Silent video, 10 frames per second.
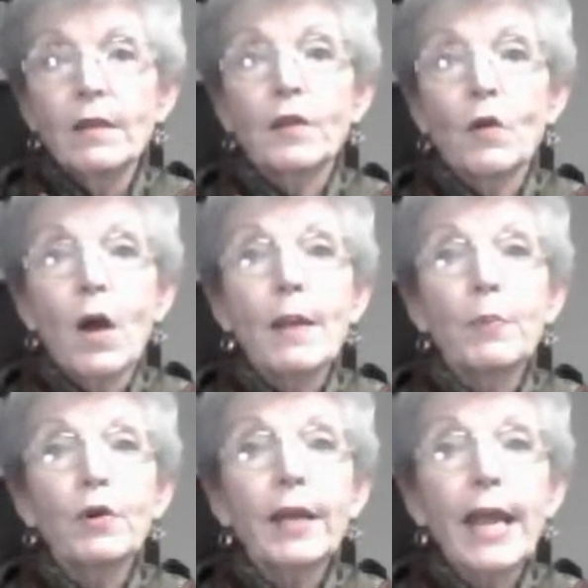So
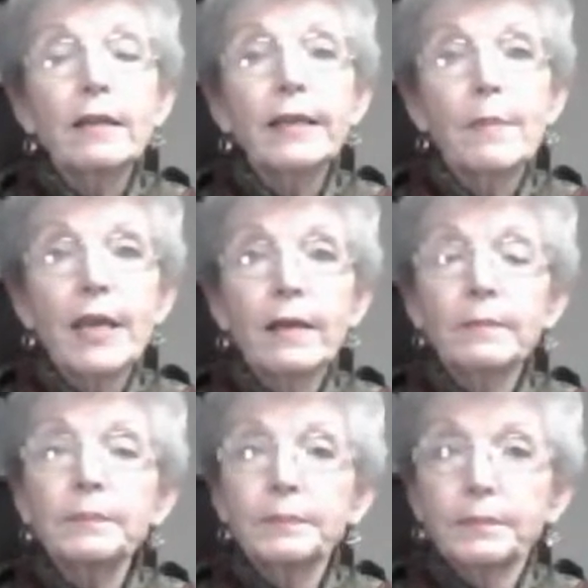
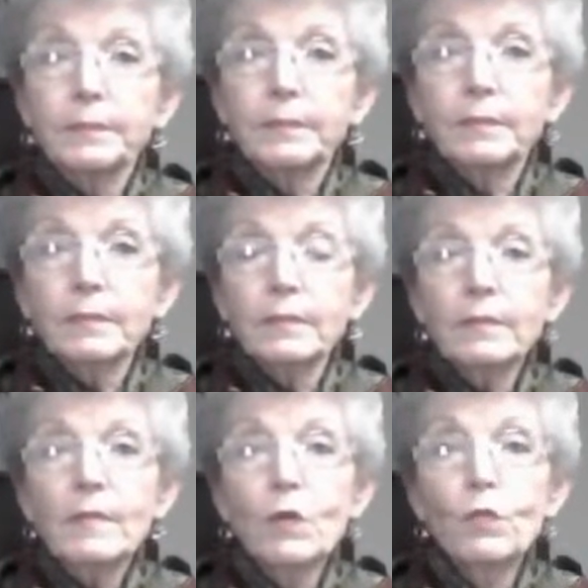hyperkalemia
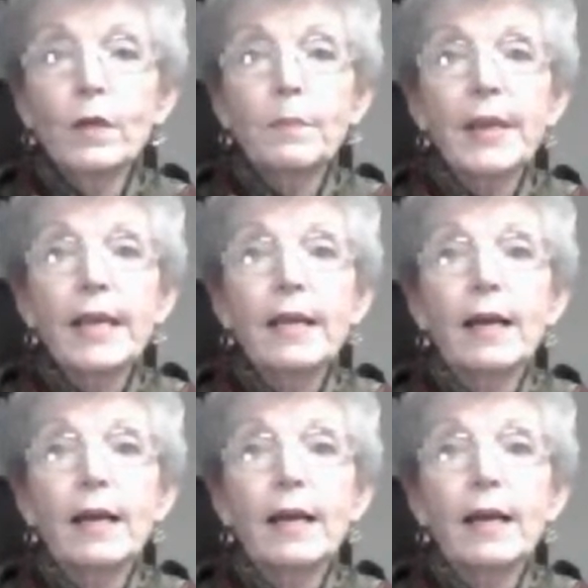would be